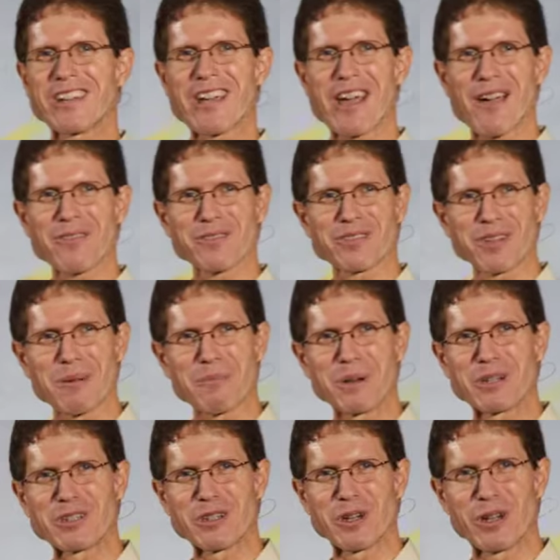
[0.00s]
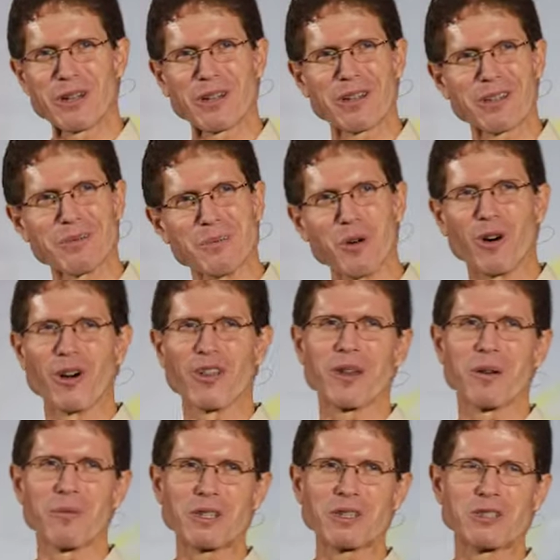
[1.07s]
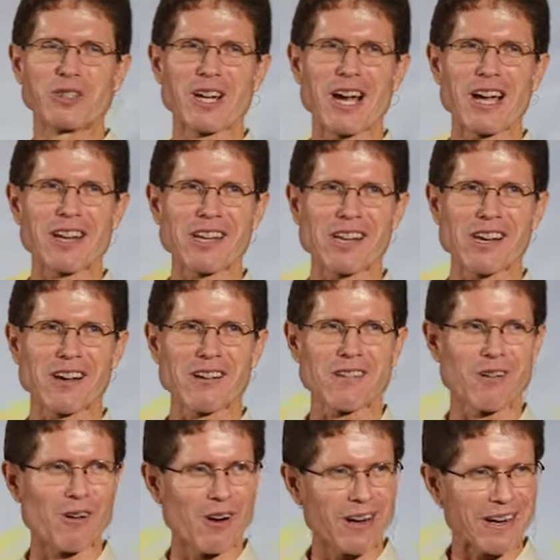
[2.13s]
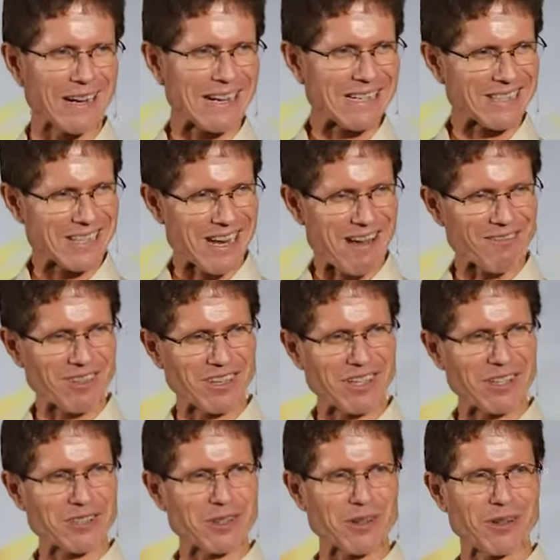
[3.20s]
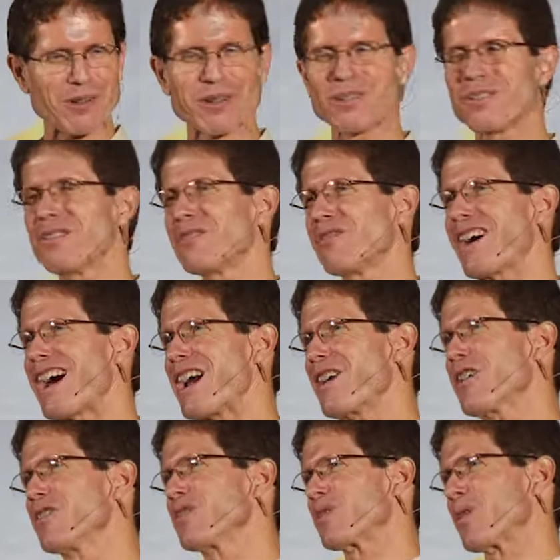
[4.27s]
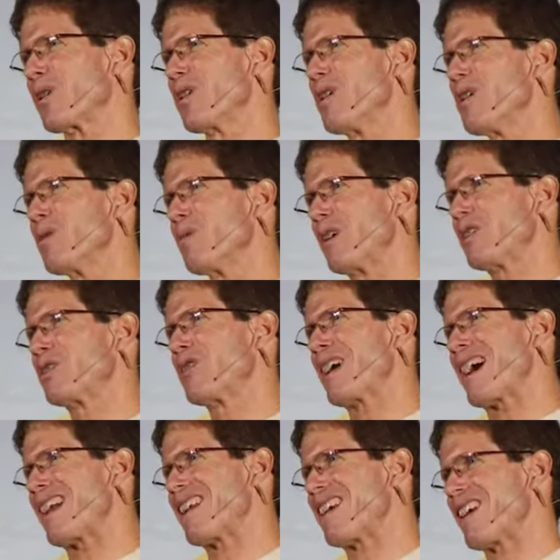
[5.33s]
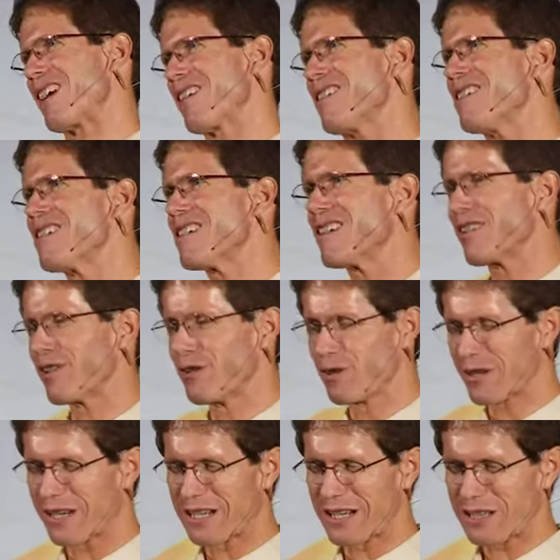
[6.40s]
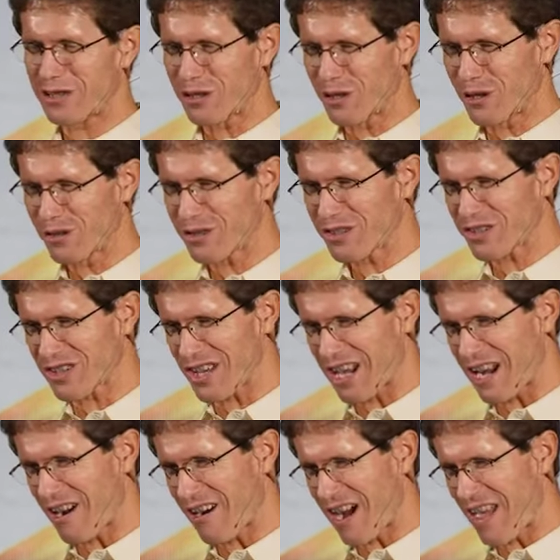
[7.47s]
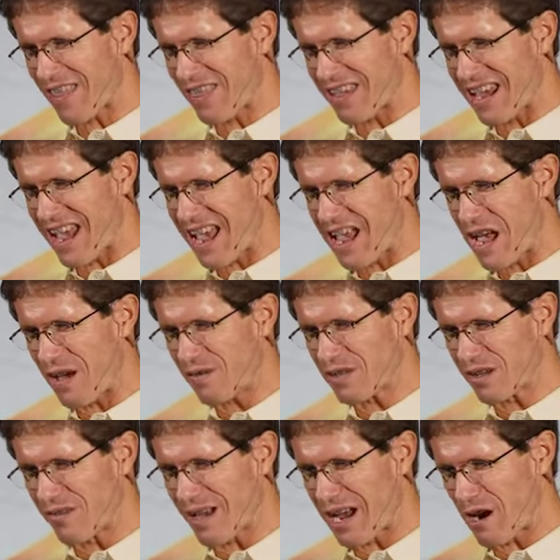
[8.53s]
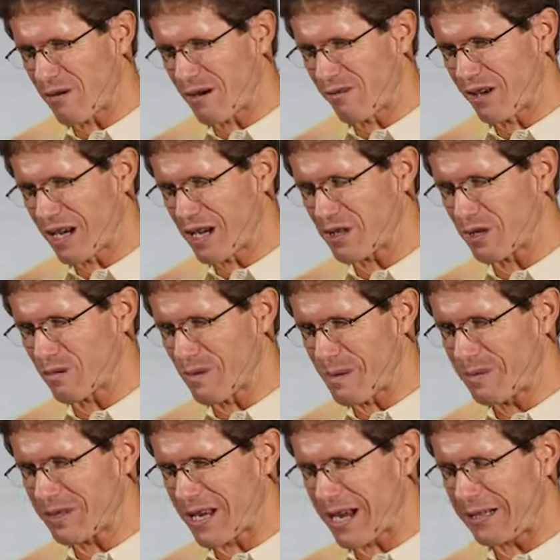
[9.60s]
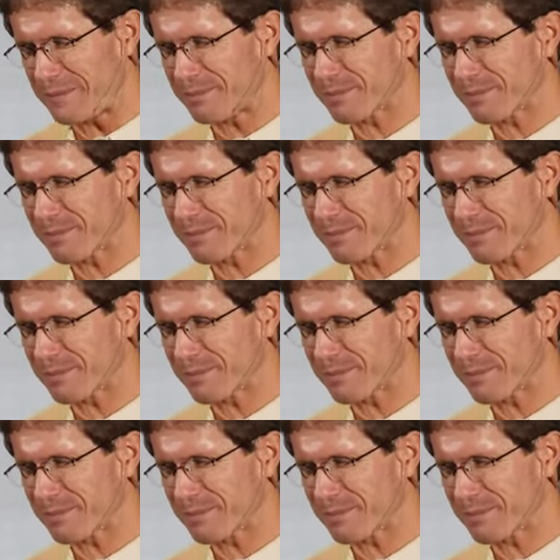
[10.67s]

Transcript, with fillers: have some material more than what you got here, or at least to have the digital files for what you had here, you can get those there at the AF Davao Revelation website.